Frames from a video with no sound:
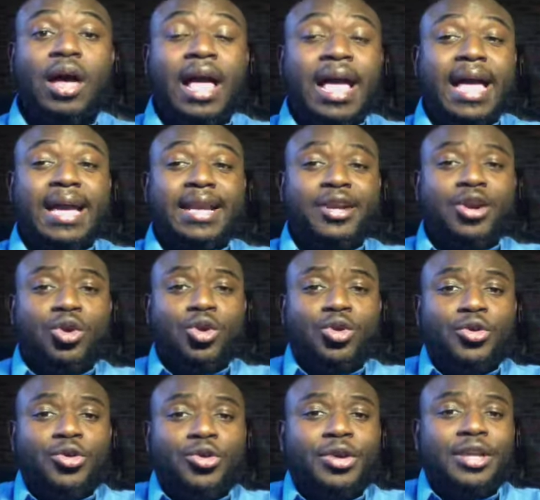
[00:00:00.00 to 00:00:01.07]
And, you know,
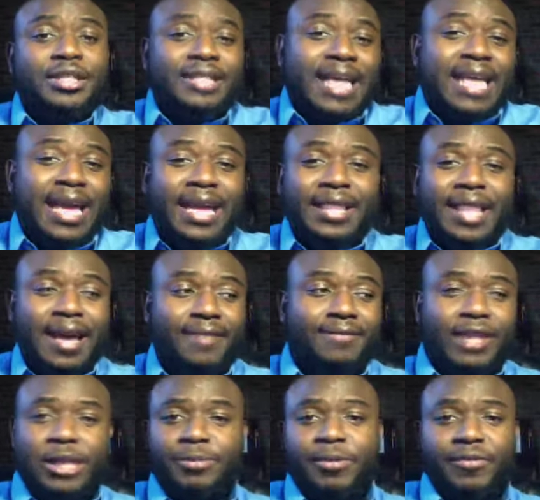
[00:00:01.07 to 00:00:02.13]
you, you can take that
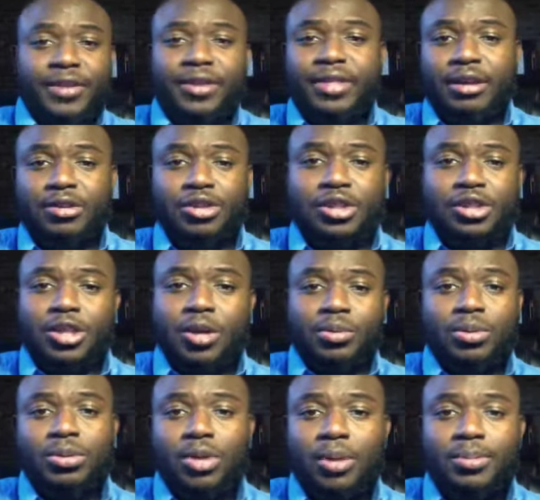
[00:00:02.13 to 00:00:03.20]
Facebook video that you just up
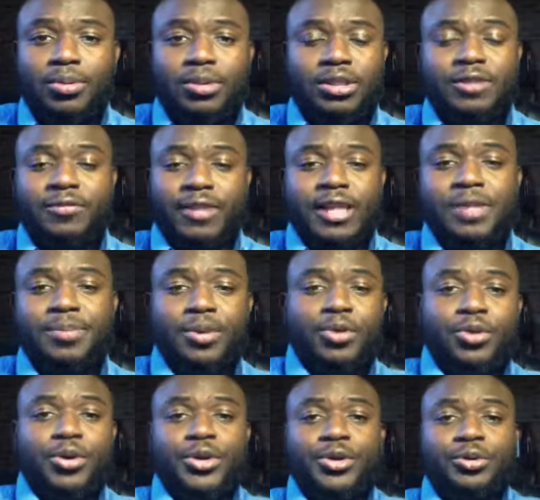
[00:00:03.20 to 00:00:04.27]
uploaded to Facebook
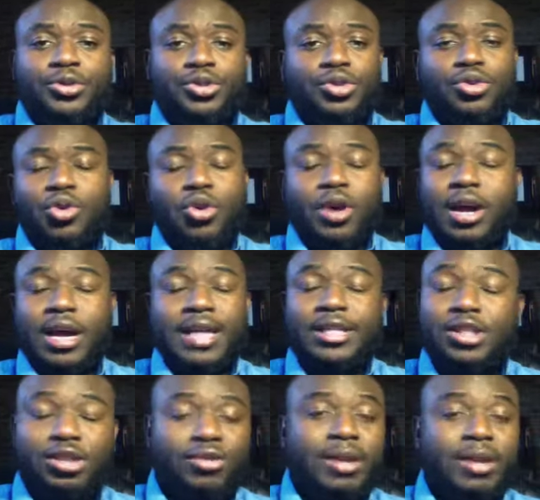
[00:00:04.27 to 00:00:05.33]
or YouTube or uh,
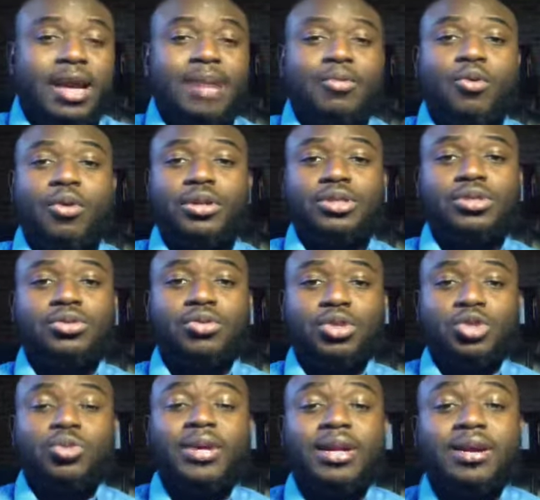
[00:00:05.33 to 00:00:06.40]
Instagram or, or
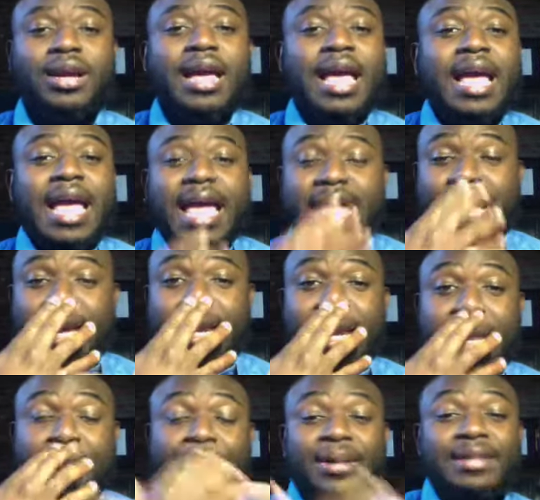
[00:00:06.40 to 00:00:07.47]
Twitter and,
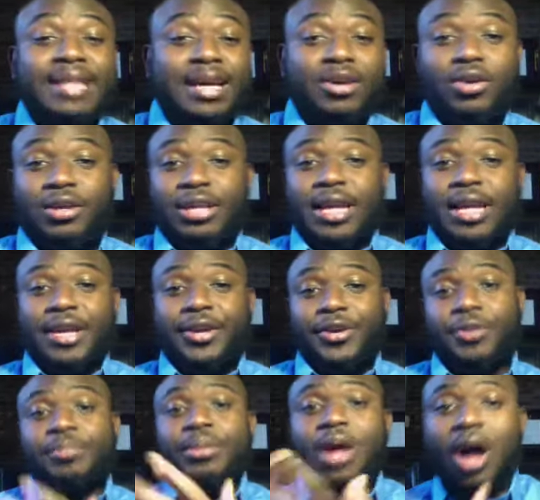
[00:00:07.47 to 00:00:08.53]
and put that on like your
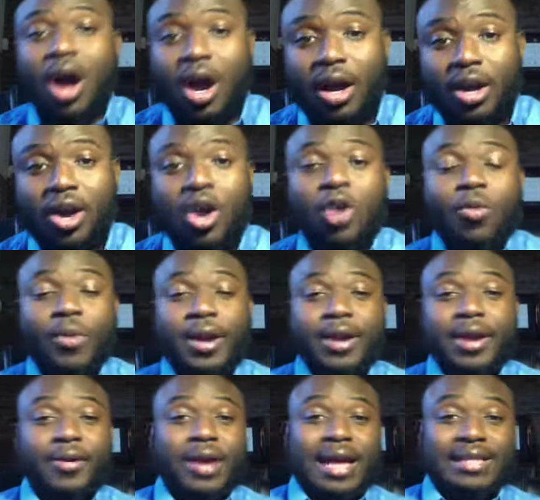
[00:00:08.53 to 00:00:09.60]
blog where
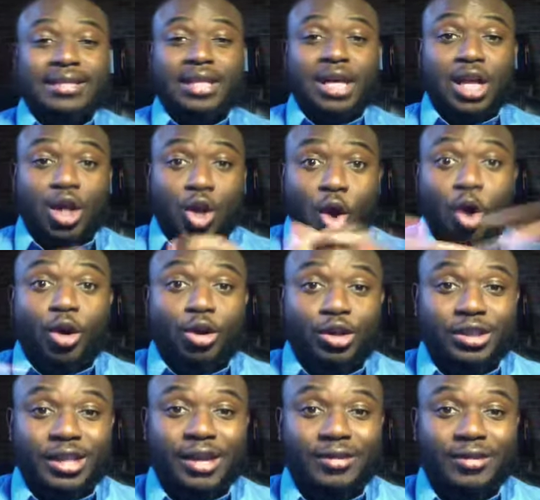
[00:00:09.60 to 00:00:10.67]
it has a, a longer
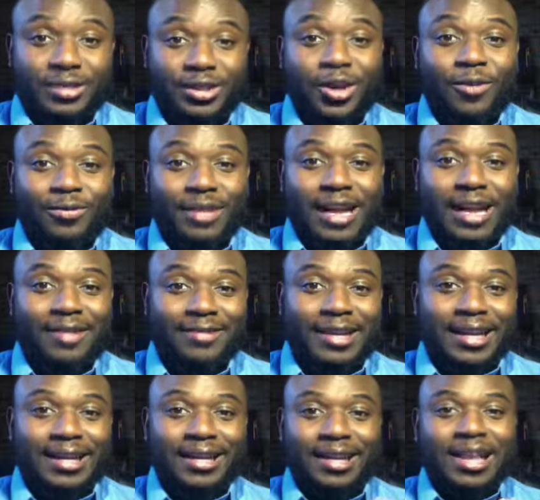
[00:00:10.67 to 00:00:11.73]
shelf life,
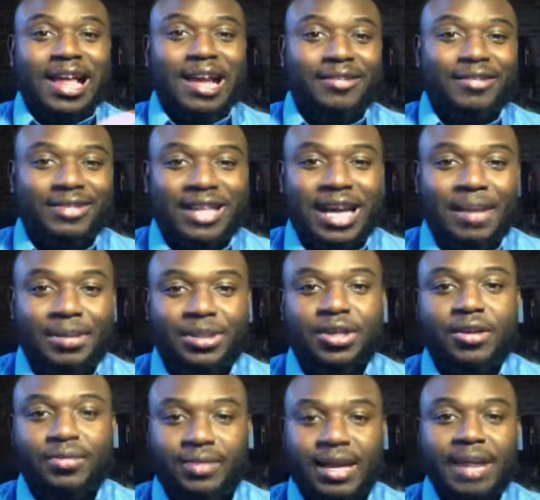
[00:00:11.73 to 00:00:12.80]
like a lifetime
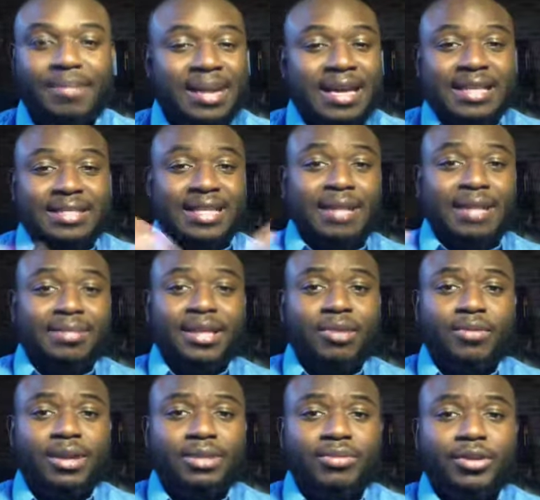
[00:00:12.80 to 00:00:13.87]
shelf life. Same thing
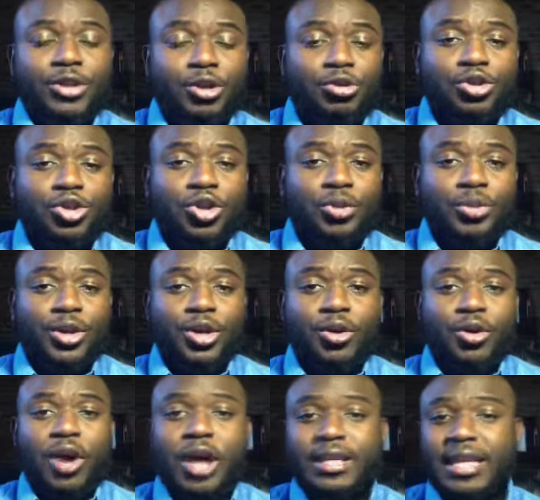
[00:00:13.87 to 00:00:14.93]
with, with YouTube. You
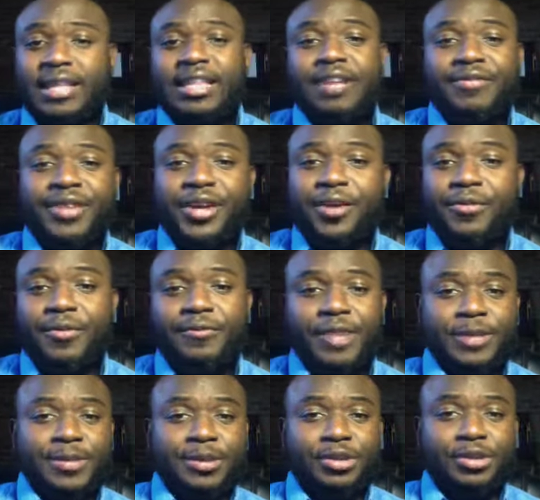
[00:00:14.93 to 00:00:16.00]
know, take that video from
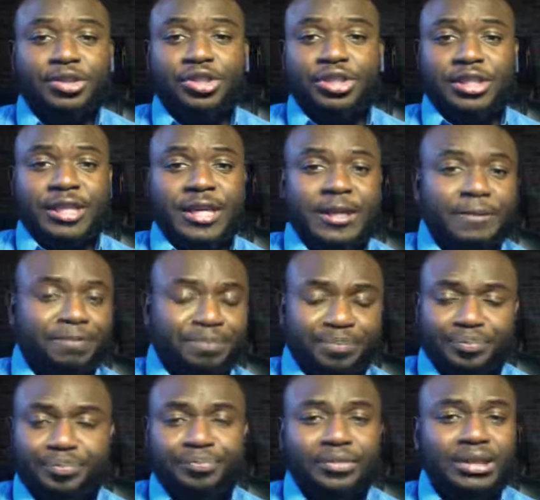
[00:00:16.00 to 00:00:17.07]
Facebook that you just did
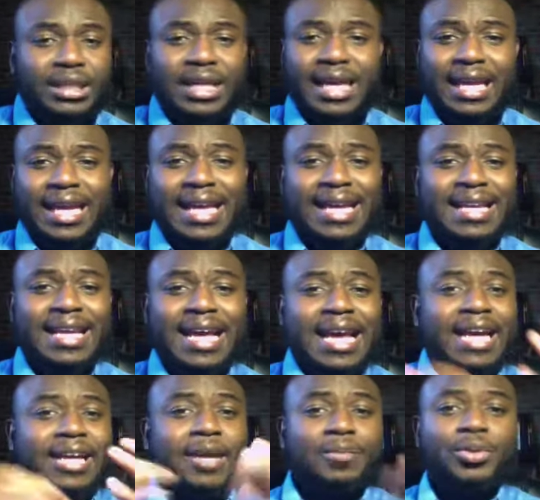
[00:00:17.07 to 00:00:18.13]
and
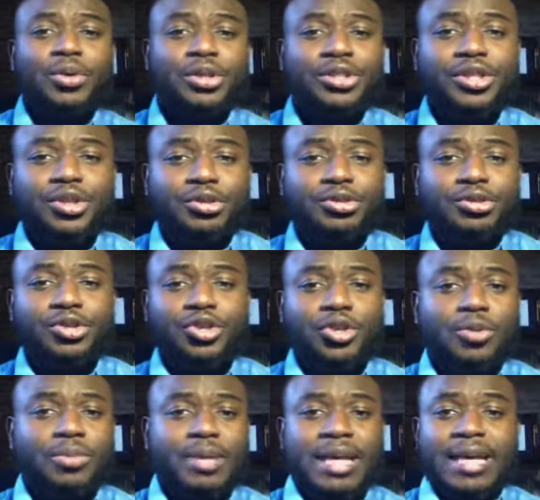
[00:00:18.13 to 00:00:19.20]
and upload it to
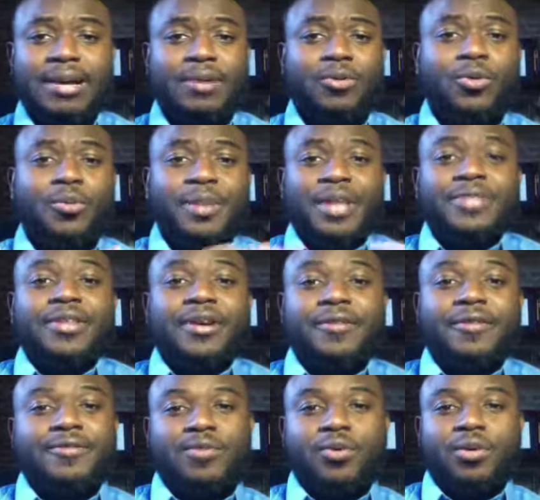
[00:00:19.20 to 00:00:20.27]
YouTube. It, it, will be there
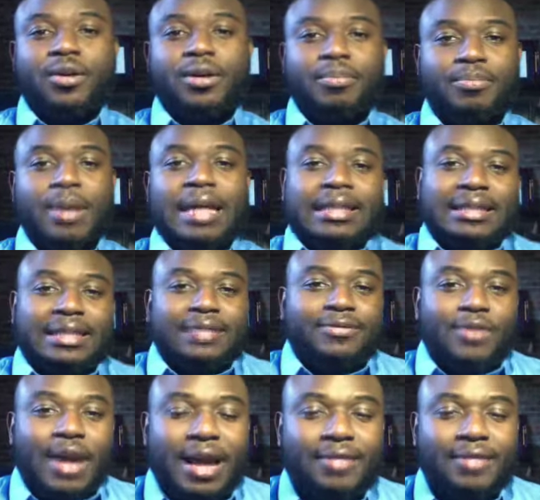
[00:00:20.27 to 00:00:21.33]
for practically
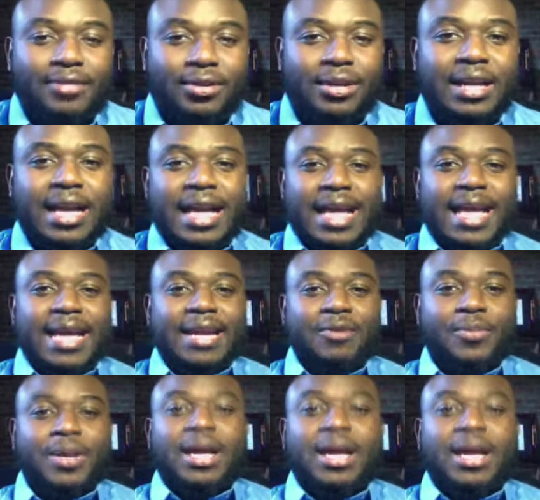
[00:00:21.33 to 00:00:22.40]
forever, and it will
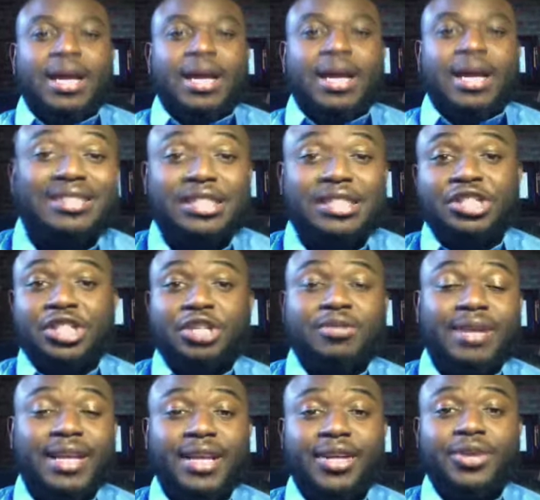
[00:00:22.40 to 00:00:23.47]
be constantly
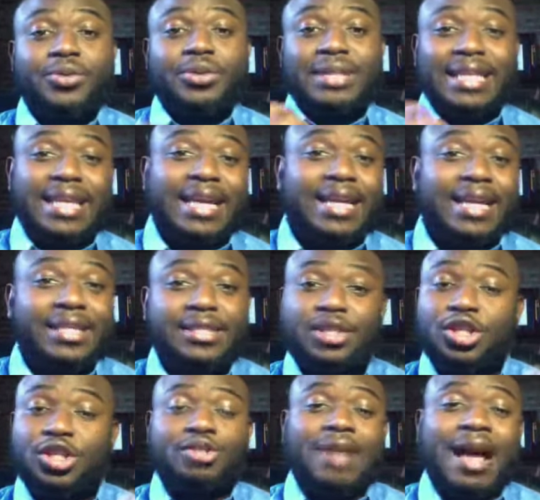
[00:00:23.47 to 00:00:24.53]
generating you leads,
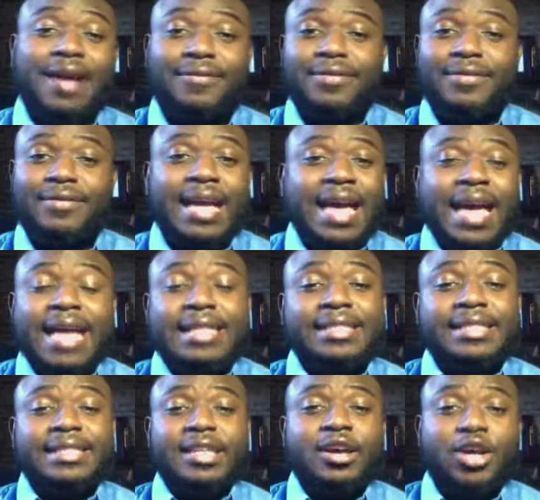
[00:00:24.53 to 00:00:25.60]
traffic, and
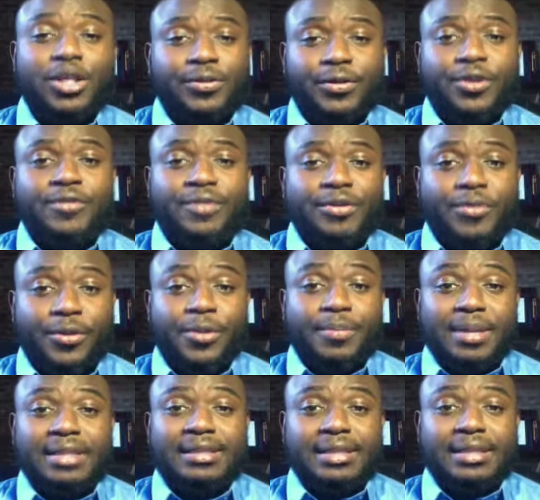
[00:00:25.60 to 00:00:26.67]
sales for your for your
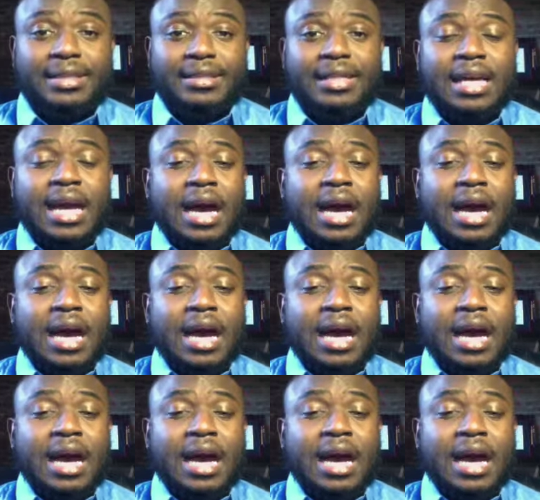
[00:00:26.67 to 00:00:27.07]
business.